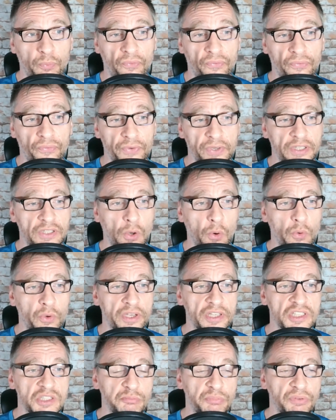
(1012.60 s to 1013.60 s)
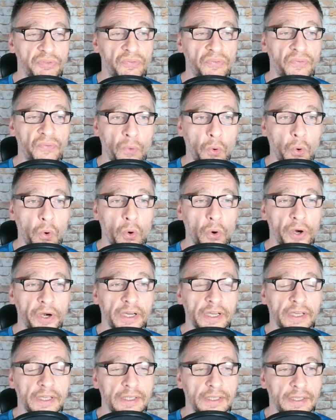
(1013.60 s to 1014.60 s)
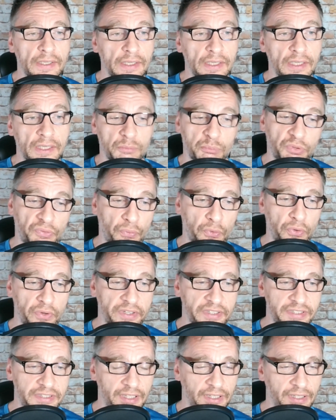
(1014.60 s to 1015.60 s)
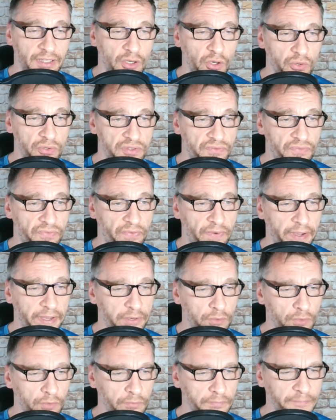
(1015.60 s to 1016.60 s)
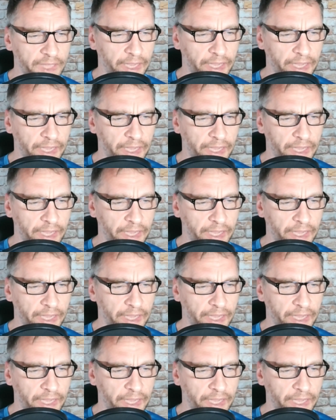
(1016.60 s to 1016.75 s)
free tokens before this thing goes viral.